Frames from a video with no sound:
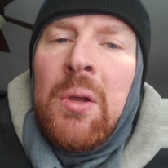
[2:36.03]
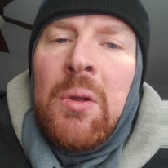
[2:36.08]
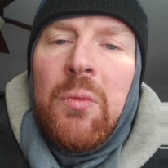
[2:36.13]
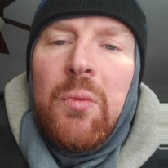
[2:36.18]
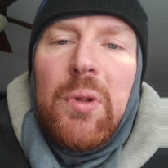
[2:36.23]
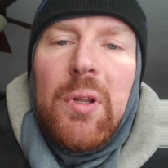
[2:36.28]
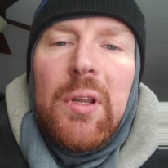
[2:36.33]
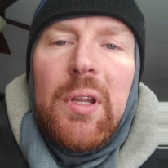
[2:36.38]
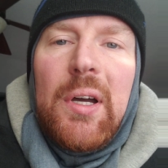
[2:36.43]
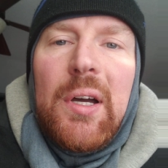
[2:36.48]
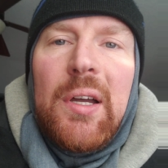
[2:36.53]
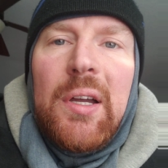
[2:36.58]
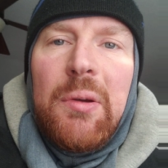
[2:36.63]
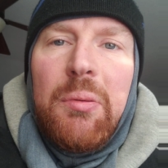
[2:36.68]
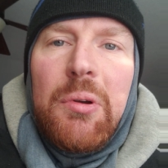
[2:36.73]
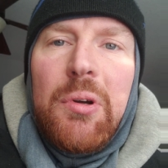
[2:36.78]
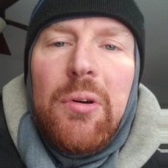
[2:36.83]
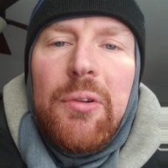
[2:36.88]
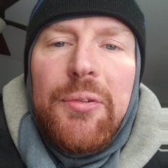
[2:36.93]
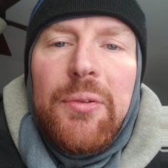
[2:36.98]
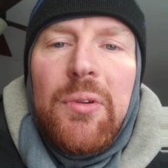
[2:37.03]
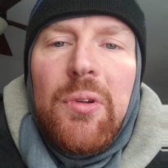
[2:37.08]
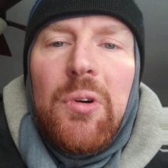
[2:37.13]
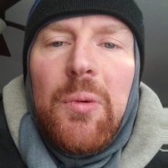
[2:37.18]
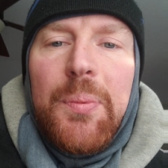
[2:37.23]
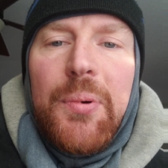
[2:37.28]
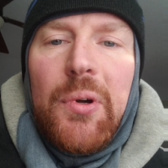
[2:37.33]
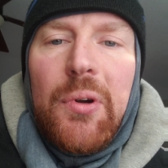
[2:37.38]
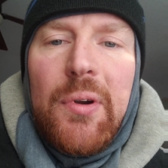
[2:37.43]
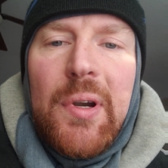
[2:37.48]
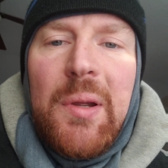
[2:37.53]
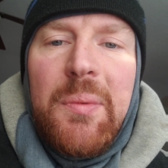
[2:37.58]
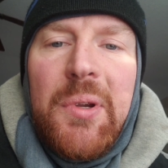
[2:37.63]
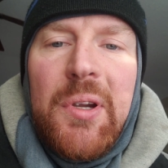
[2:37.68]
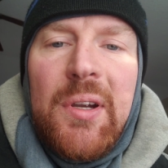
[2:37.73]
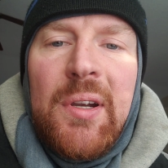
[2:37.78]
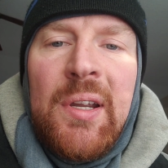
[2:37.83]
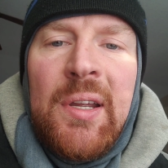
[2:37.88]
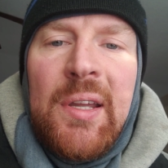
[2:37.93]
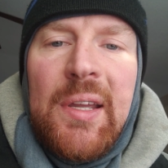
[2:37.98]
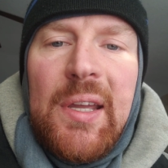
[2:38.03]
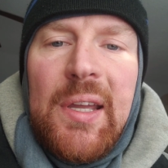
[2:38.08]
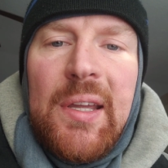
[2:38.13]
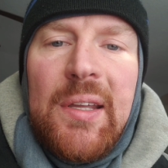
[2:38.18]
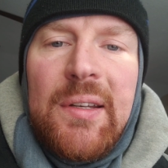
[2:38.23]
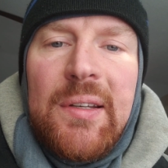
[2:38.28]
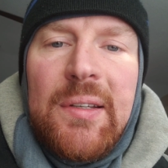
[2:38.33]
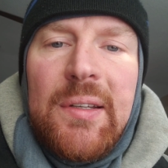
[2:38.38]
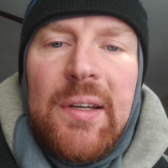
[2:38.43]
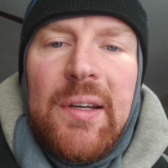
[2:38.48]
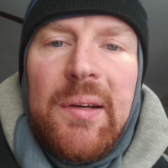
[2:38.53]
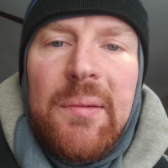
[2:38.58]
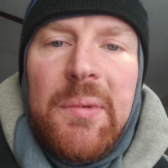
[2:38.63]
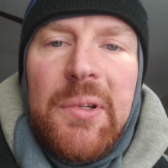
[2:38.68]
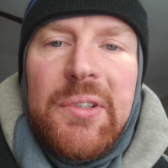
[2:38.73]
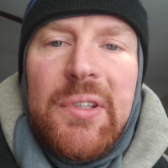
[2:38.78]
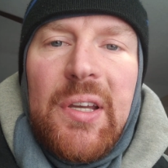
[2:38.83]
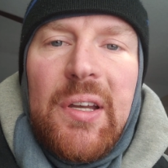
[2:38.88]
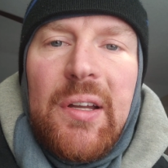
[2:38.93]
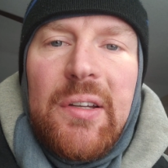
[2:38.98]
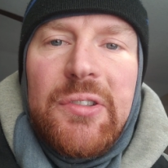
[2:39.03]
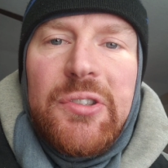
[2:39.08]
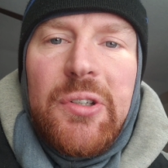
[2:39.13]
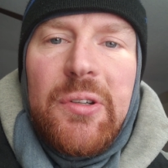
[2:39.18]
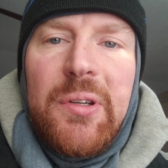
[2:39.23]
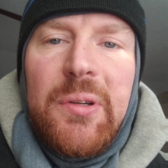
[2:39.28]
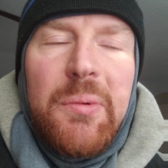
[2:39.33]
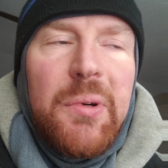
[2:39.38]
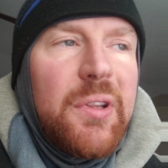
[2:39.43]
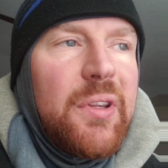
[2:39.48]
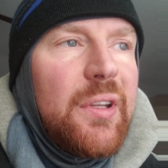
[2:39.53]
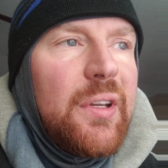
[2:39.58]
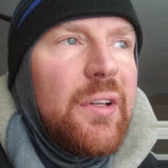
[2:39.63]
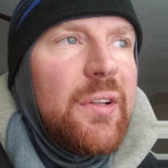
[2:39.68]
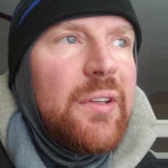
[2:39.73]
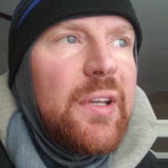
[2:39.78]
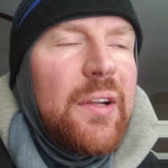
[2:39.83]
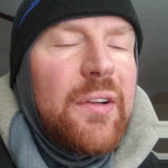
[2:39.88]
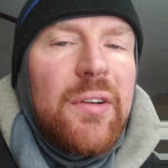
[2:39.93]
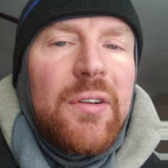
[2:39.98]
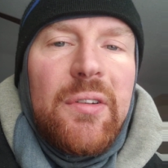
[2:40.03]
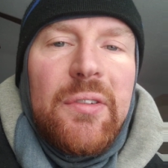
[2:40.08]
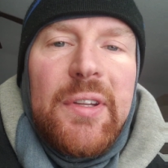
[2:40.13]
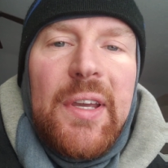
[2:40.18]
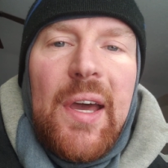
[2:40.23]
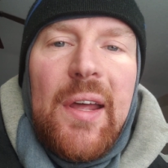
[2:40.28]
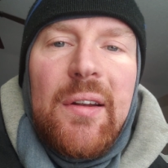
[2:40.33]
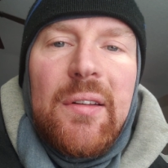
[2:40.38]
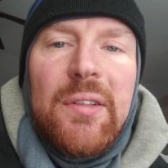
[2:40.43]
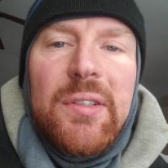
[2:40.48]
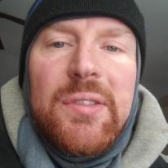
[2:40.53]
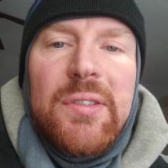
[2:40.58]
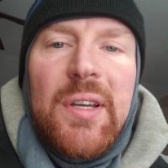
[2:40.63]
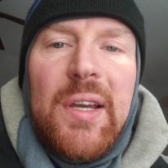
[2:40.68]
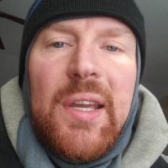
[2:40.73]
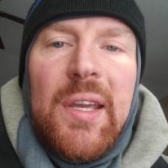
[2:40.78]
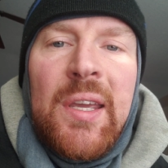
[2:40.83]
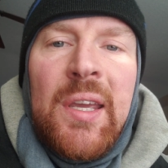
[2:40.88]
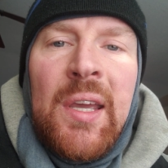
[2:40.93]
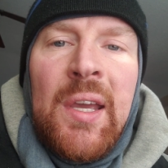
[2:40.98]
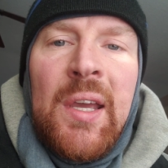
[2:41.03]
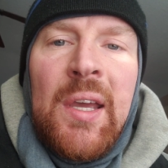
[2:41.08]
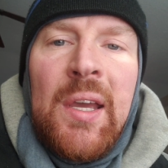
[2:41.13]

we'll go through the whole program here, and I'll show you what the technical data looks like,